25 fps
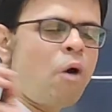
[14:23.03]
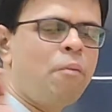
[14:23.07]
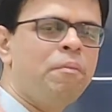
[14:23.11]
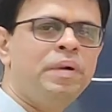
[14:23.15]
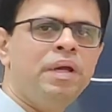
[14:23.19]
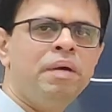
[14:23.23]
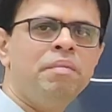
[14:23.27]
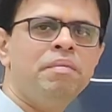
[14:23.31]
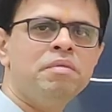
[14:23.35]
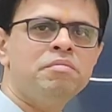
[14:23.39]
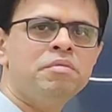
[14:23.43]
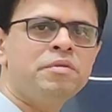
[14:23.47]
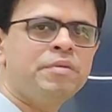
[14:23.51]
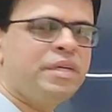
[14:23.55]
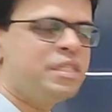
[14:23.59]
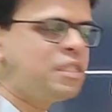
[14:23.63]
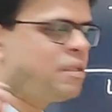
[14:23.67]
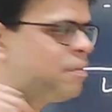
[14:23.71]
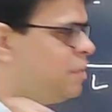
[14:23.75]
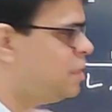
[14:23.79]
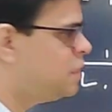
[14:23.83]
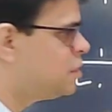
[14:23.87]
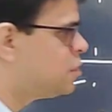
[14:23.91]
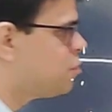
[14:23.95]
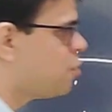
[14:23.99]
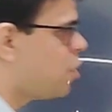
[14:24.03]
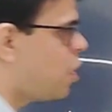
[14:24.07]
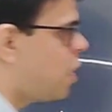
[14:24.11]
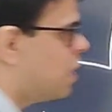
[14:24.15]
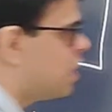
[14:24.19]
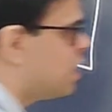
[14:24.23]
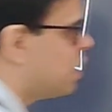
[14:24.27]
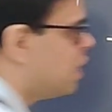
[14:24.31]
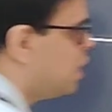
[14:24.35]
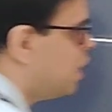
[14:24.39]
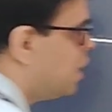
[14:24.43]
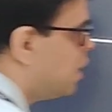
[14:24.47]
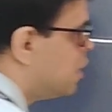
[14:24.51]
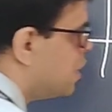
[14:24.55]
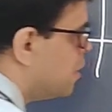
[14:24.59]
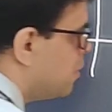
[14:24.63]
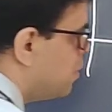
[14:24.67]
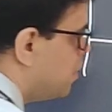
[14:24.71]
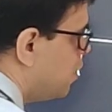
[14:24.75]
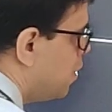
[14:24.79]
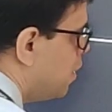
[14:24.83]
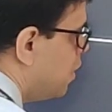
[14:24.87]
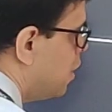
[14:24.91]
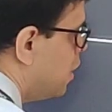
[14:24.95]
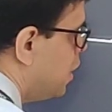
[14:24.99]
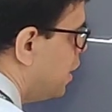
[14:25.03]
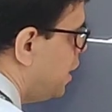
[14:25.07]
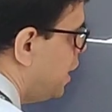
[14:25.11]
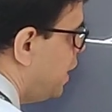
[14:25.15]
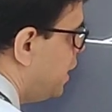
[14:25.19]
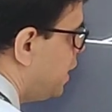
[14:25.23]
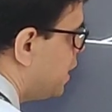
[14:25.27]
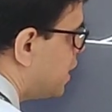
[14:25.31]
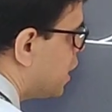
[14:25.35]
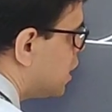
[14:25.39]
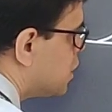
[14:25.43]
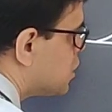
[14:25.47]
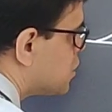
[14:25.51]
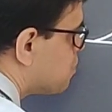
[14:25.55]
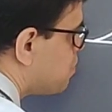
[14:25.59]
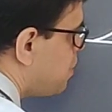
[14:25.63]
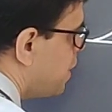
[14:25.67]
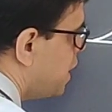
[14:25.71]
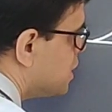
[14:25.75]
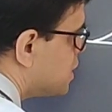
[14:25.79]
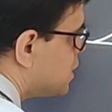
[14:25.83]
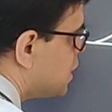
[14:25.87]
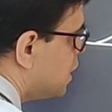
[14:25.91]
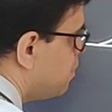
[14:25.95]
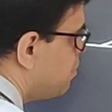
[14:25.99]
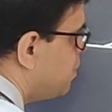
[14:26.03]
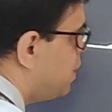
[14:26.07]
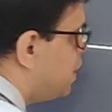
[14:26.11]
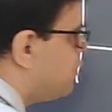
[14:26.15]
optimum spacing is what? Interspacing